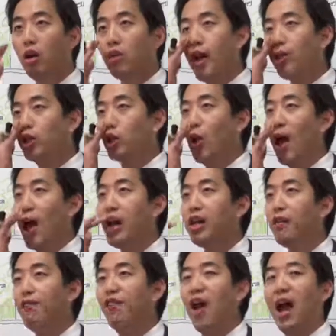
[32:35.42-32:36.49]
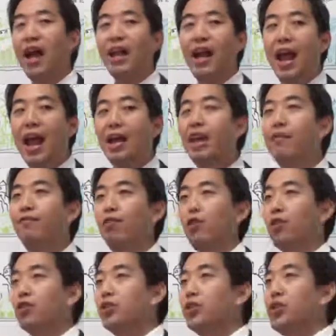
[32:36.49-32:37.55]
They're trying to find any
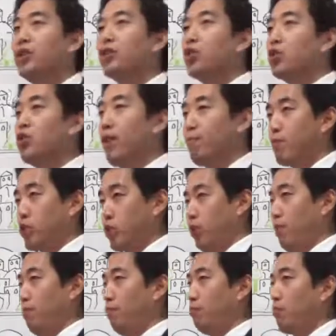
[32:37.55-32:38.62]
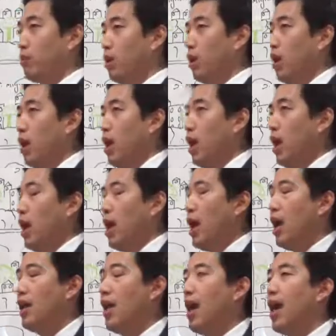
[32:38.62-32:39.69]
verse in Scripture
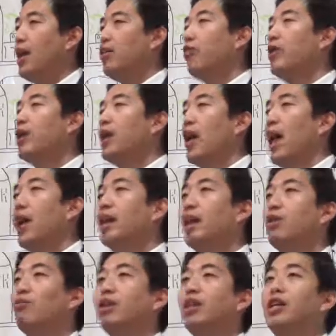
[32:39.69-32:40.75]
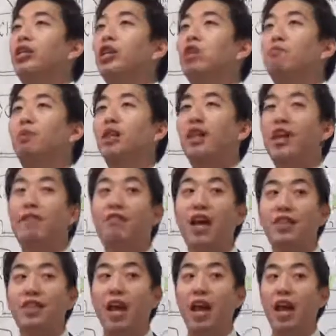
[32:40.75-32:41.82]
and any, any religious belief
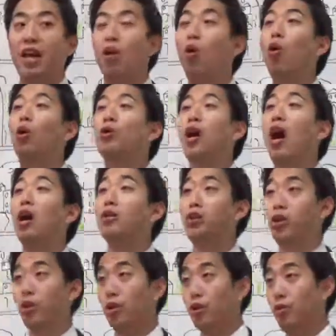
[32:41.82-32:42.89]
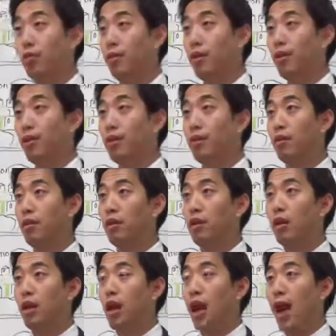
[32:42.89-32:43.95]
that they hold on to
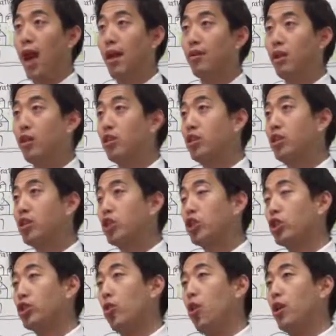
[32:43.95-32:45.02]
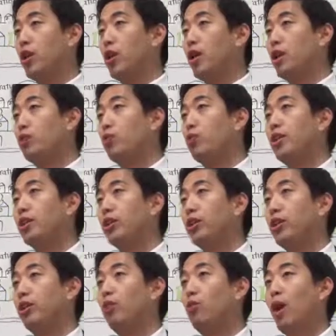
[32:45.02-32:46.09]
and then distort it and twist
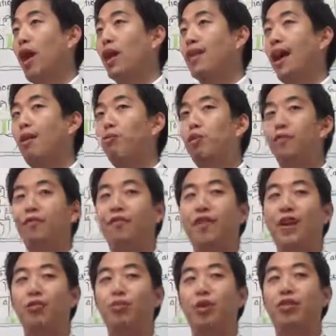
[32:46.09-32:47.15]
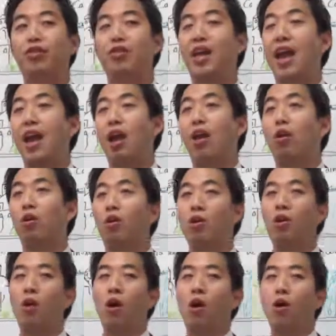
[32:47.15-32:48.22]
it in a way that would fit with
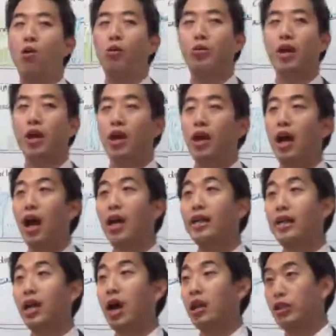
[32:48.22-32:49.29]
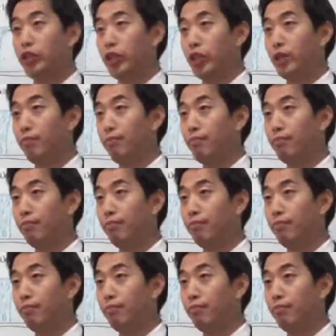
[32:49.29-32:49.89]
their own ideology.